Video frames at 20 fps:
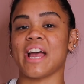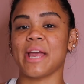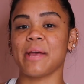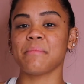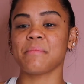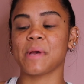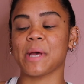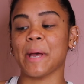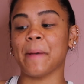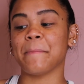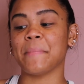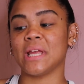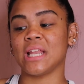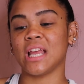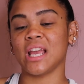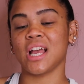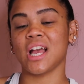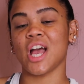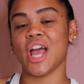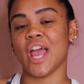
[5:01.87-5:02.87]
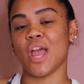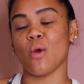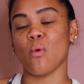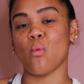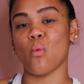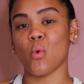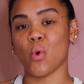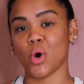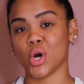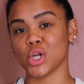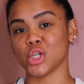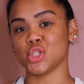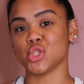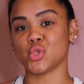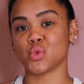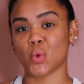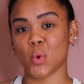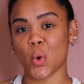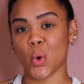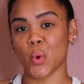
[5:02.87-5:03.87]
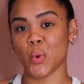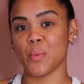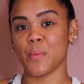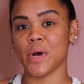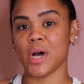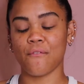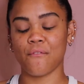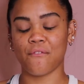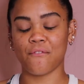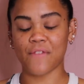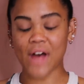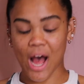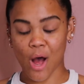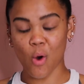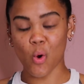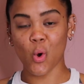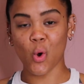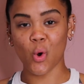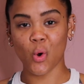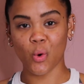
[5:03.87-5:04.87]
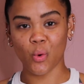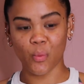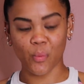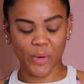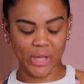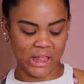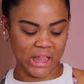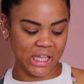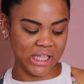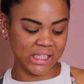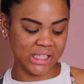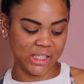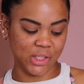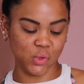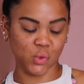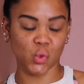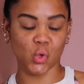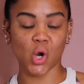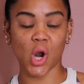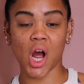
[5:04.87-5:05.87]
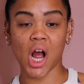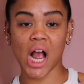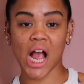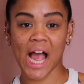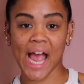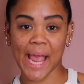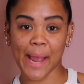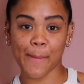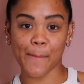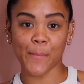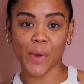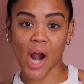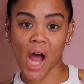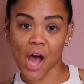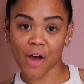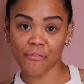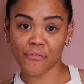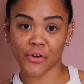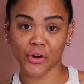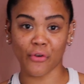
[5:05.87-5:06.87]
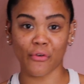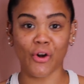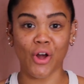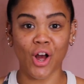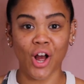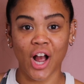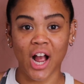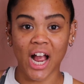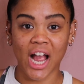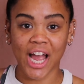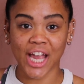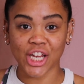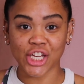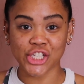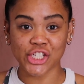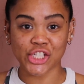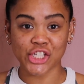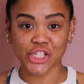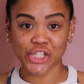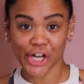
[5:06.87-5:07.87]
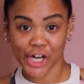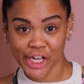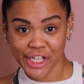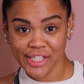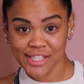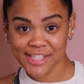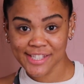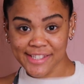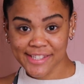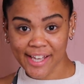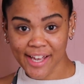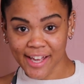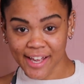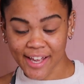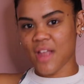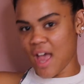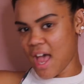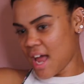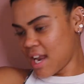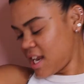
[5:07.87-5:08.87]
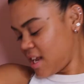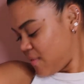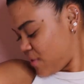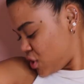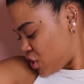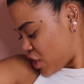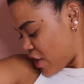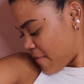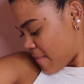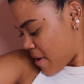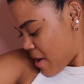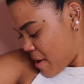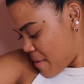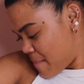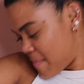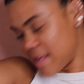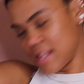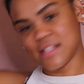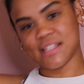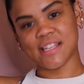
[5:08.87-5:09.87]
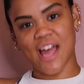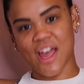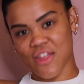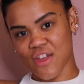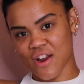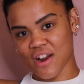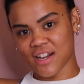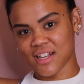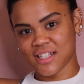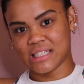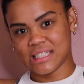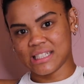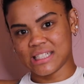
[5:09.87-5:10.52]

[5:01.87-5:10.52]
I am committing a wardrobe foul with this wrong kind bra for the wrong kind shirt. I didn't even shave my armpits either.